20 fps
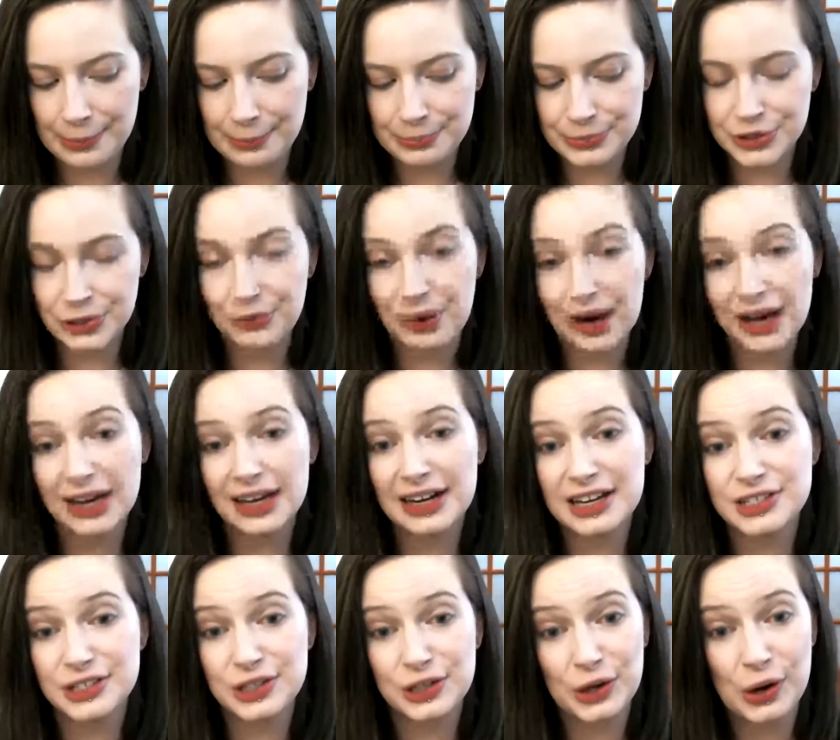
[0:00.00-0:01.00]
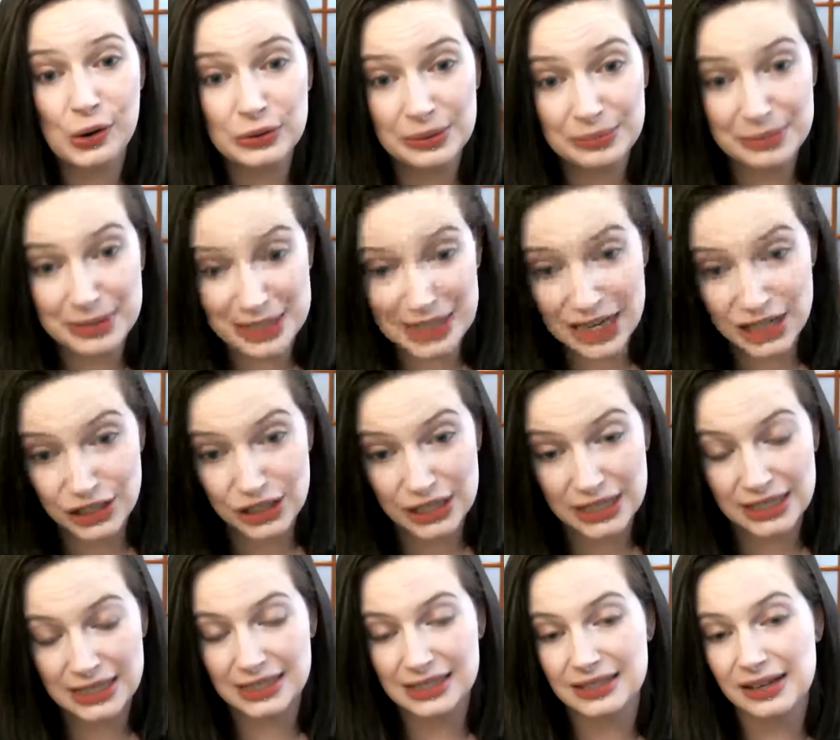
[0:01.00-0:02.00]
So recognizing your own
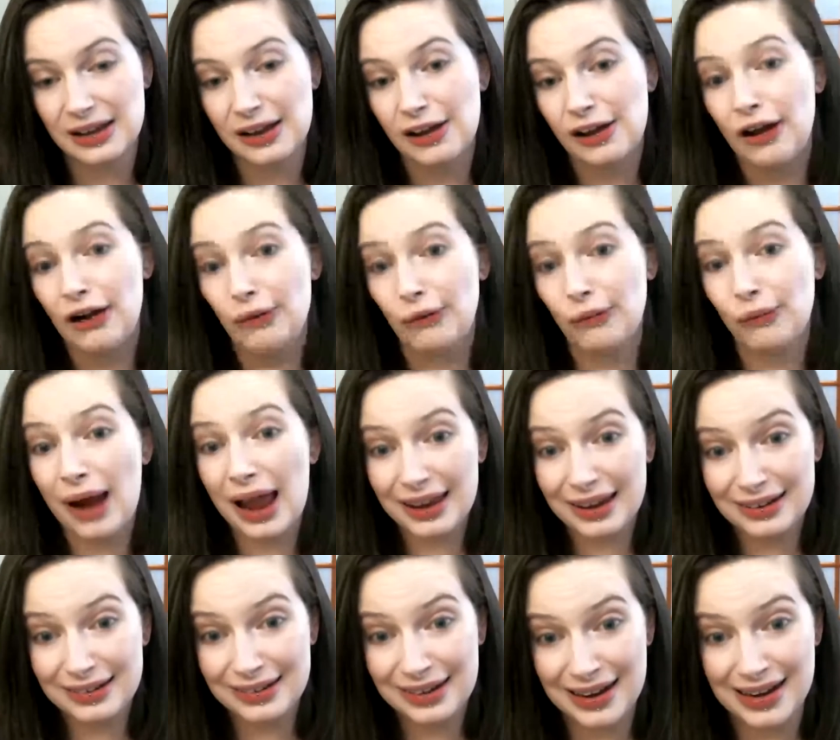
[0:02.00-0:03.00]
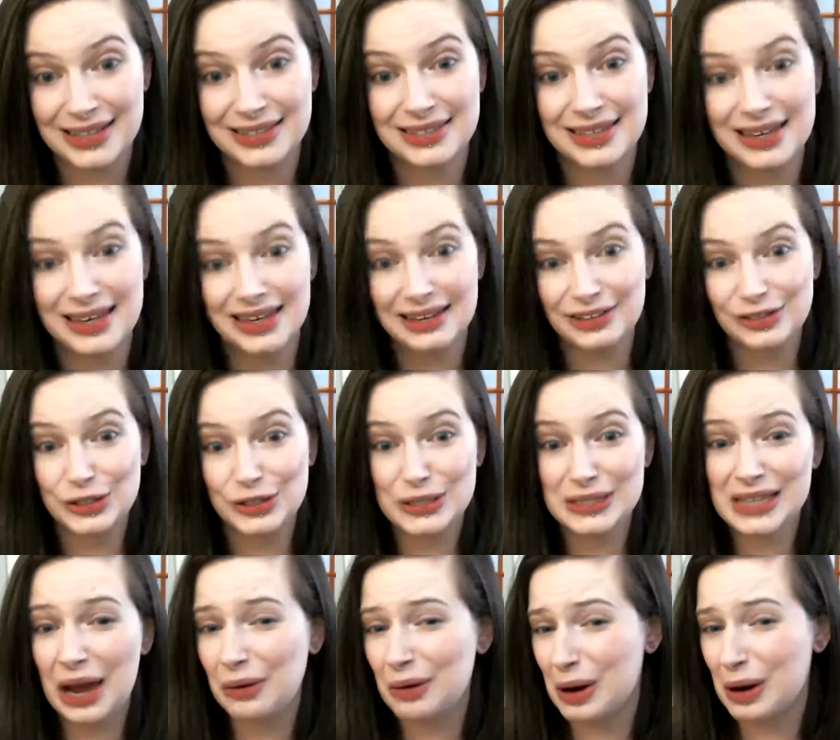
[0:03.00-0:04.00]
limitations, recognizing just
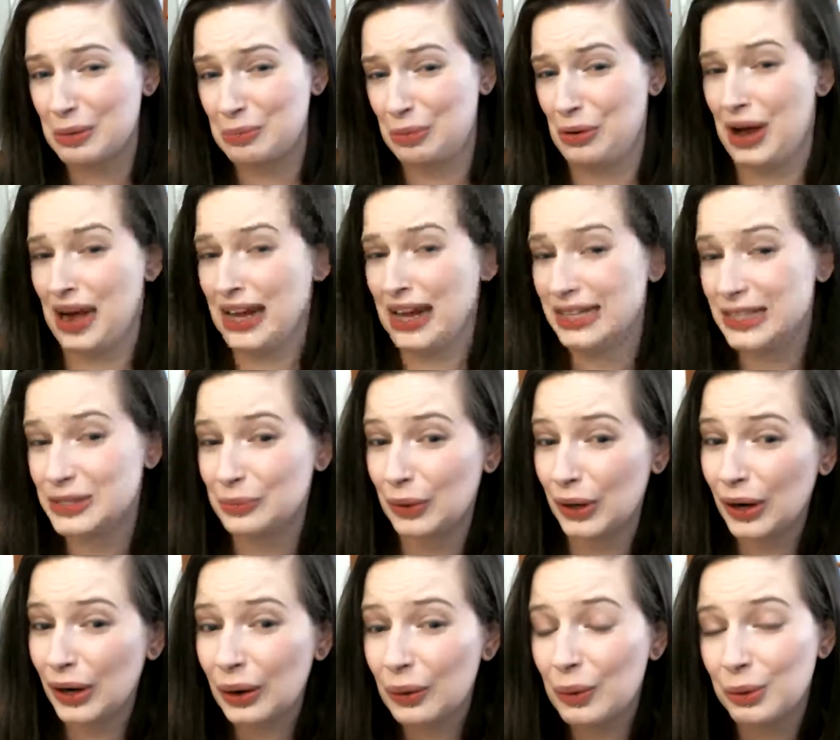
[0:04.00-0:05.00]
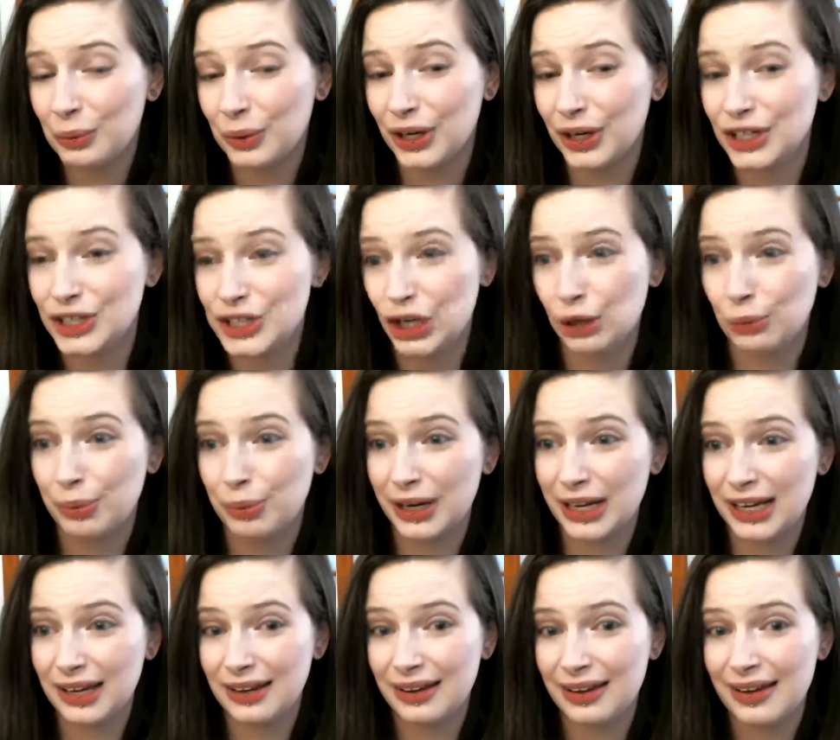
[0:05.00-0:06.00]
how our brains work when we're
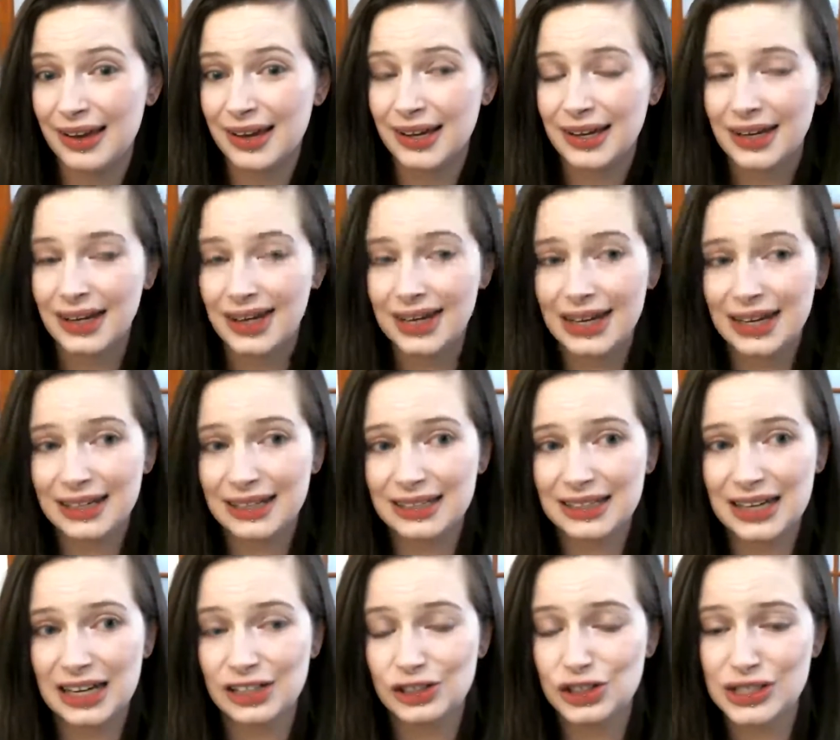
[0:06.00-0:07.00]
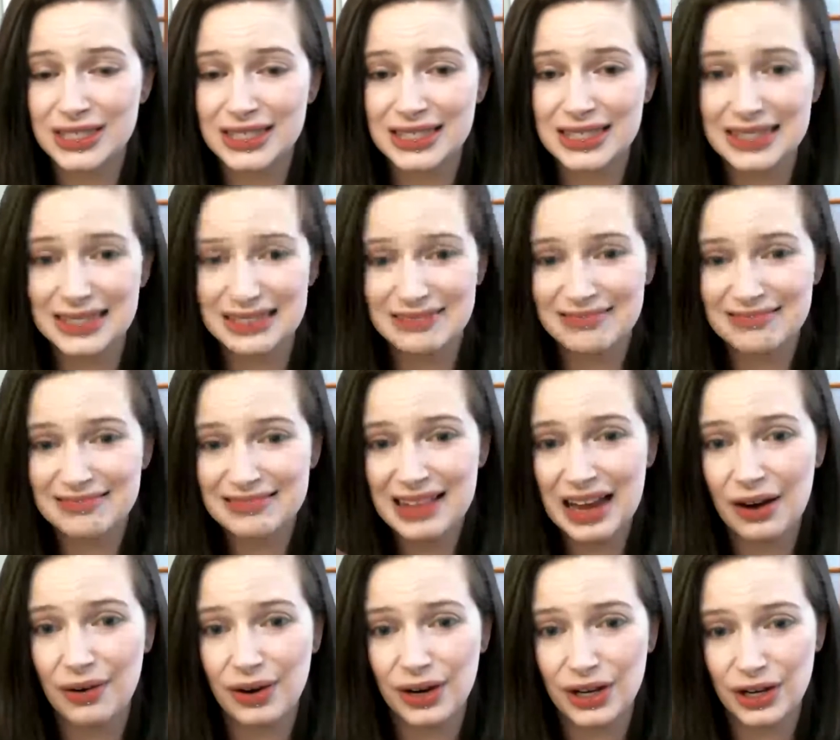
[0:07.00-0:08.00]
interpreting, and not just
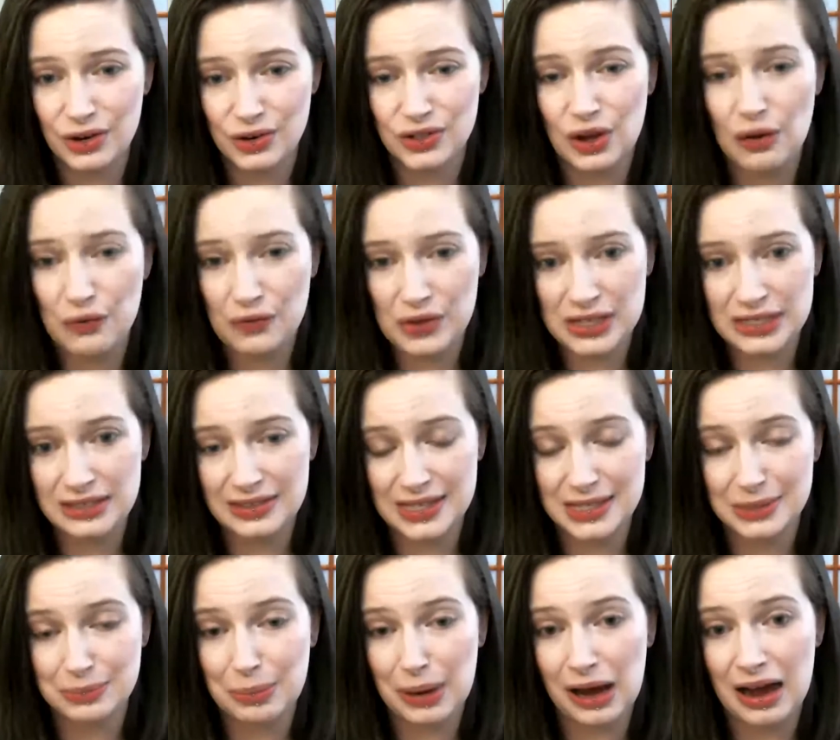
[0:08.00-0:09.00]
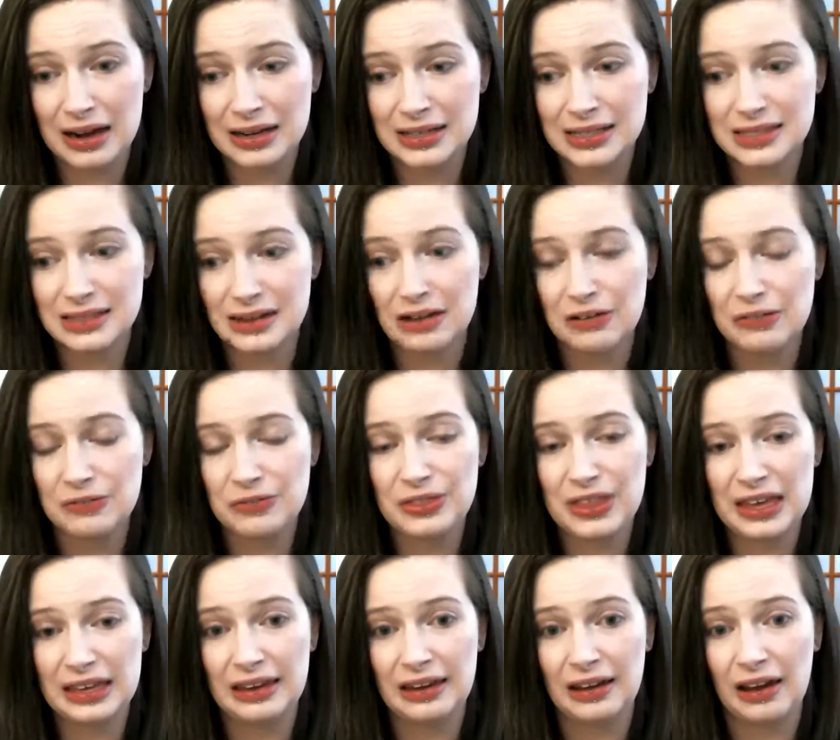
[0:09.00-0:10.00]
narrowing yourself into this box of
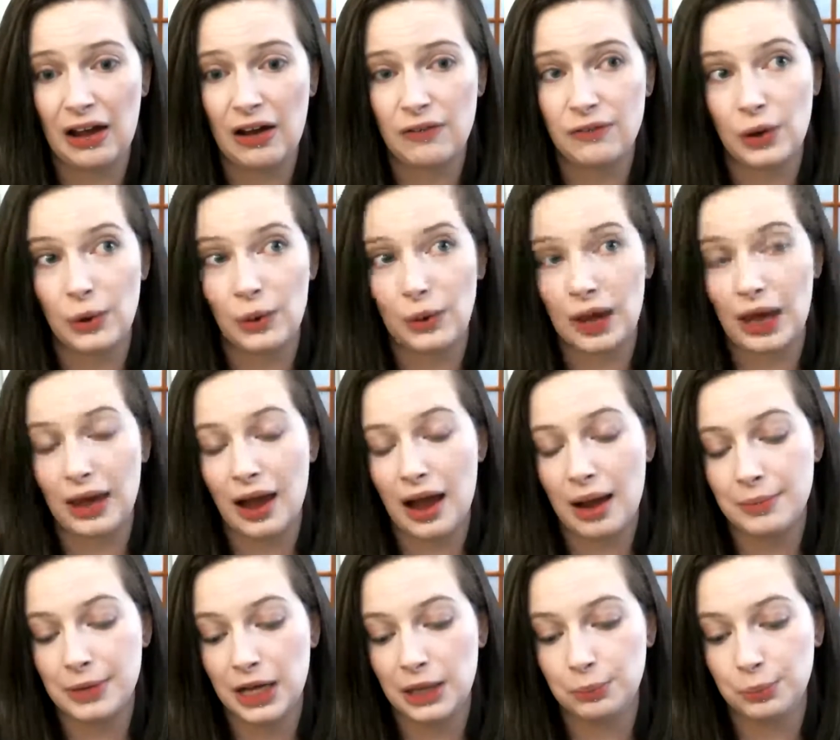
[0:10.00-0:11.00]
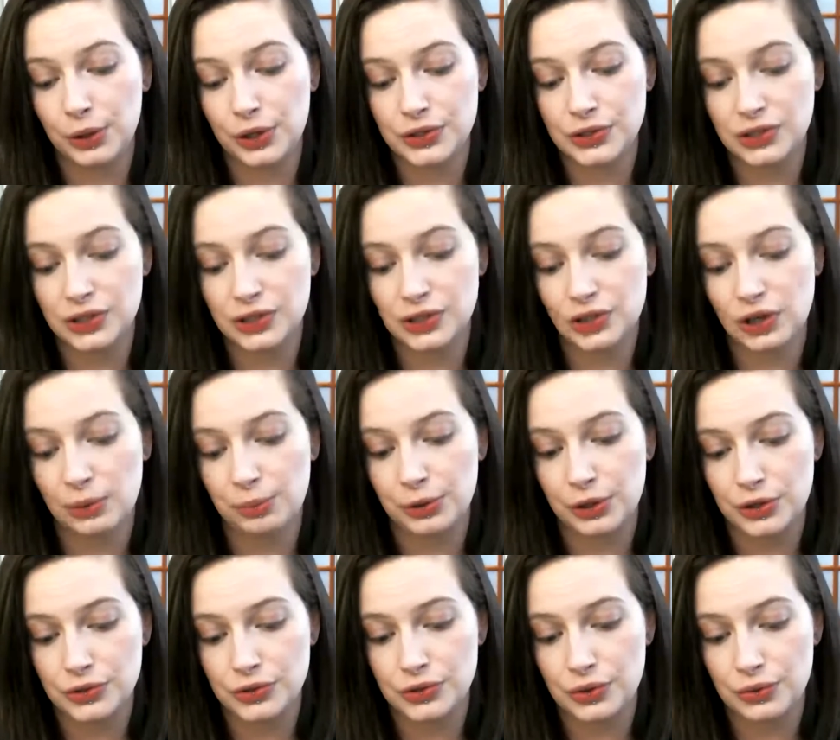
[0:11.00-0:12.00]
thinking of, okay, I'm an in-person
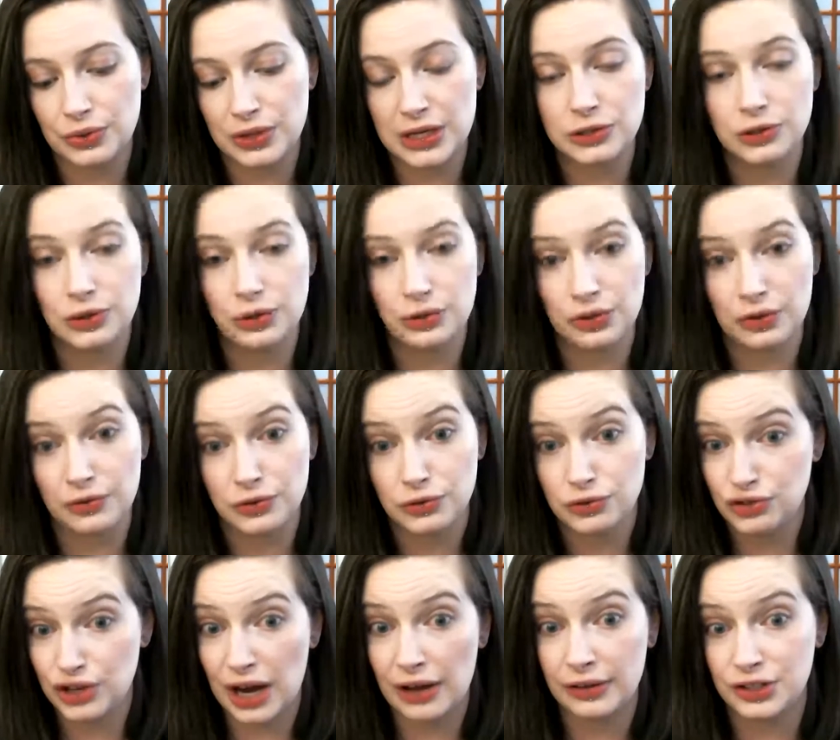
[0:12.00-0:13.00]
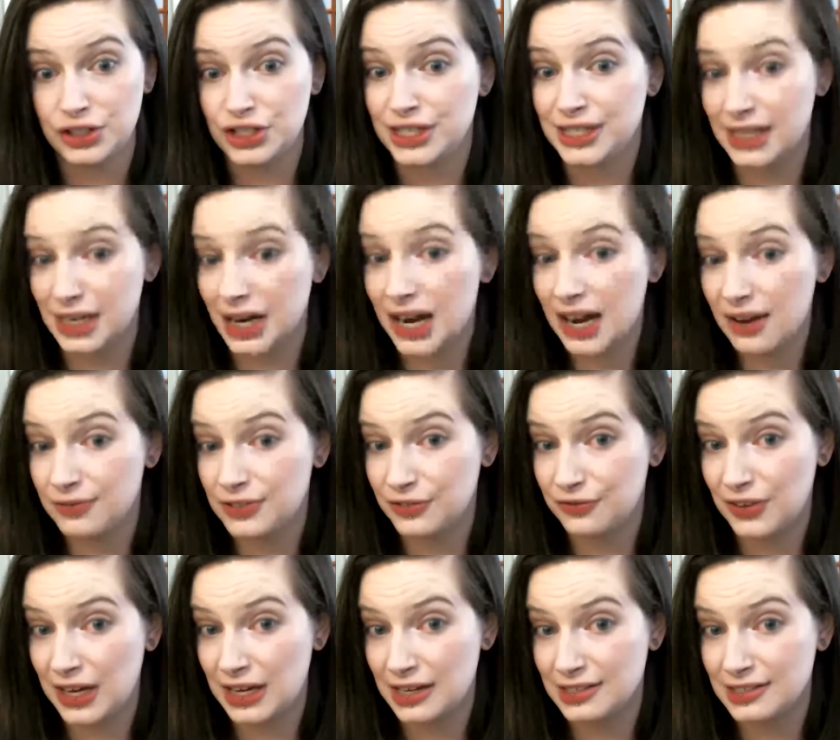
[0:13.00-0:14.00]
interpreter, so these are the challenges that I have to
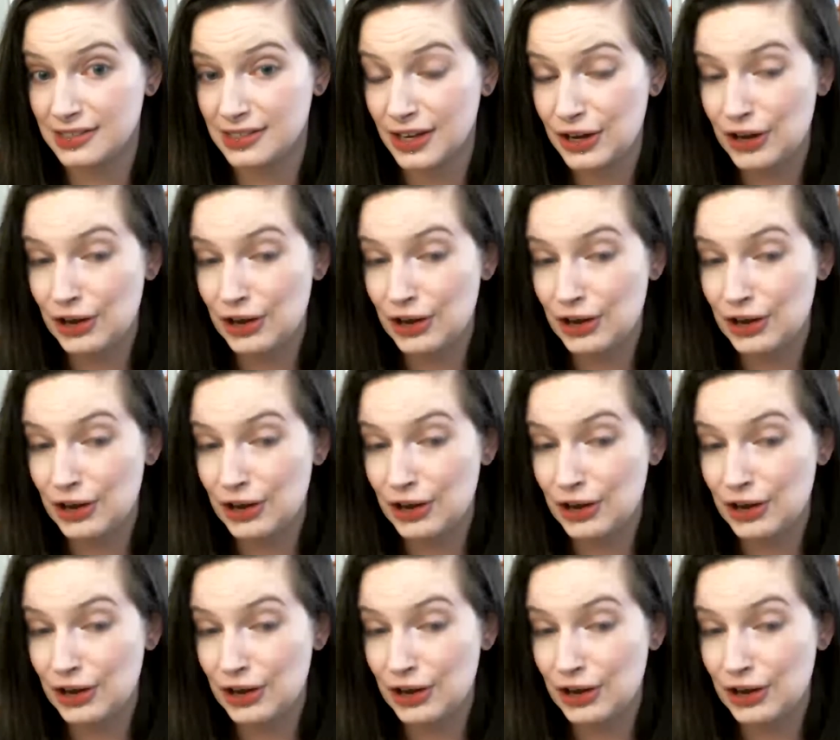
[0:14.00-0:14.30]
face.